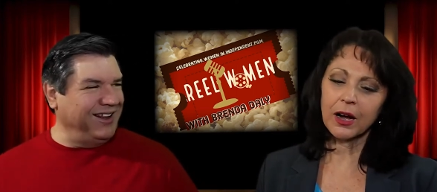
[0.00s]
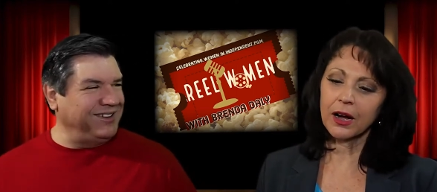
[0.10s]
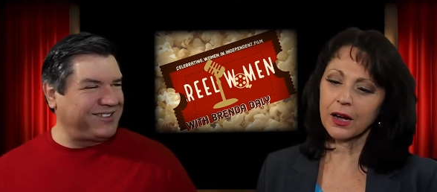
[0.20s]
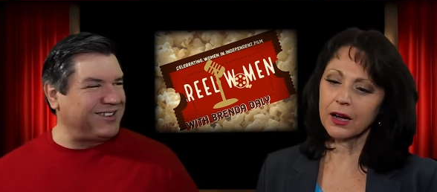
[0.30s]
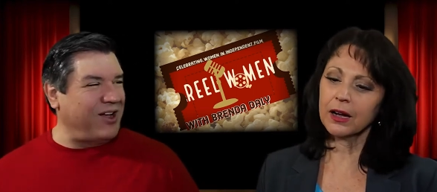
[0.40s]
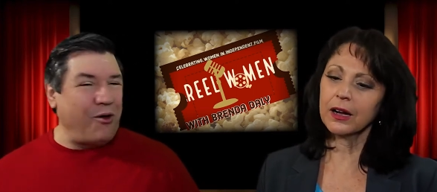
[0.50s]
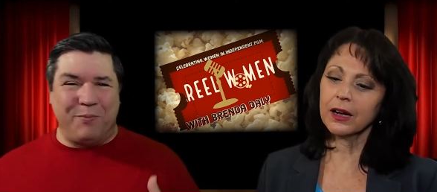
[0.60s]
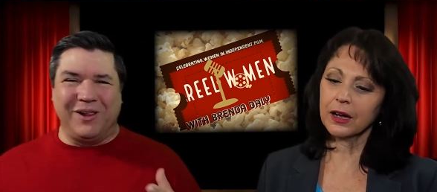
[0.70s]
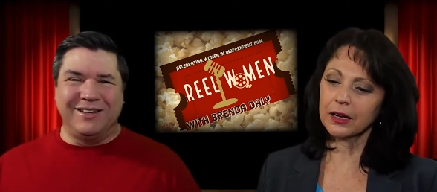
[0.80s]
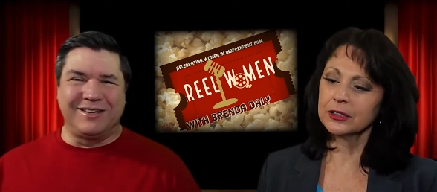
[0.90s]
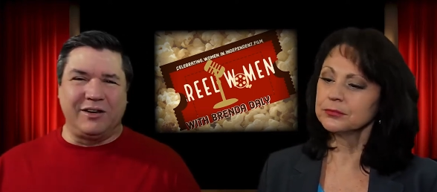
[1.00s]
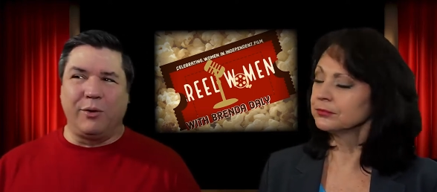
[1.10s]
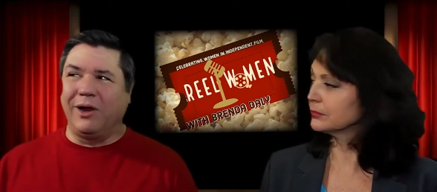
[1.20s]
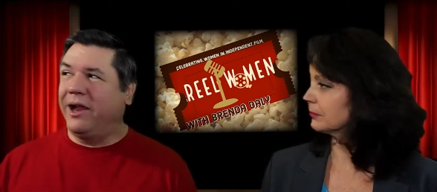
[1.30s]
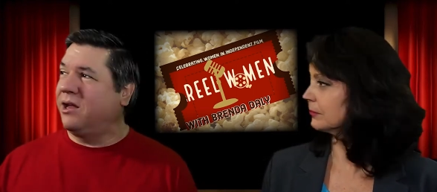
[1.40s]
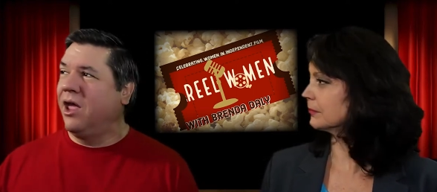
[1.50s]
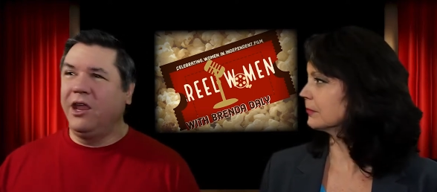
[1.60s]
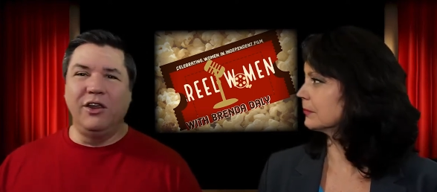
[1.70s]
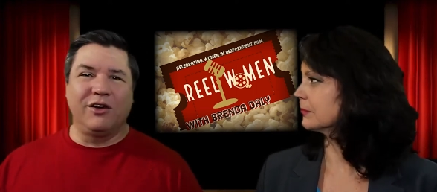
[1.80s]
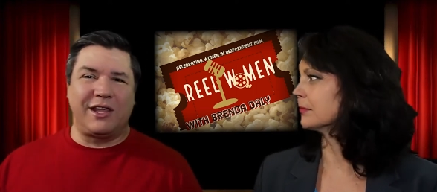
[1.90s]
Speaker 1: Uh-huh, snow uh-huh. blizzard. They were like,
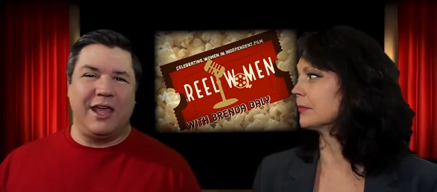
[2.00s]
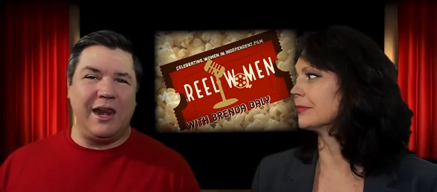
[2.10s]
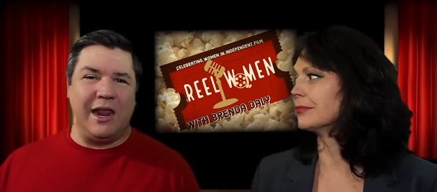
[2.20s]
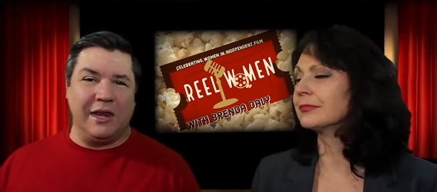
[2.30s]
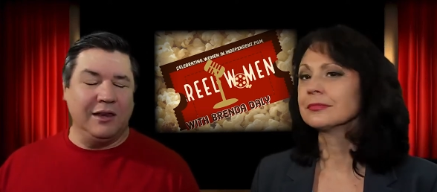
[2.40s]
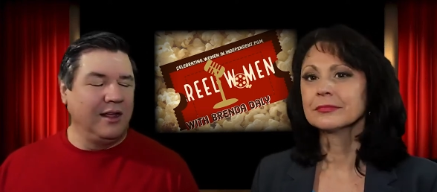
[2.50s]
"You're kidding."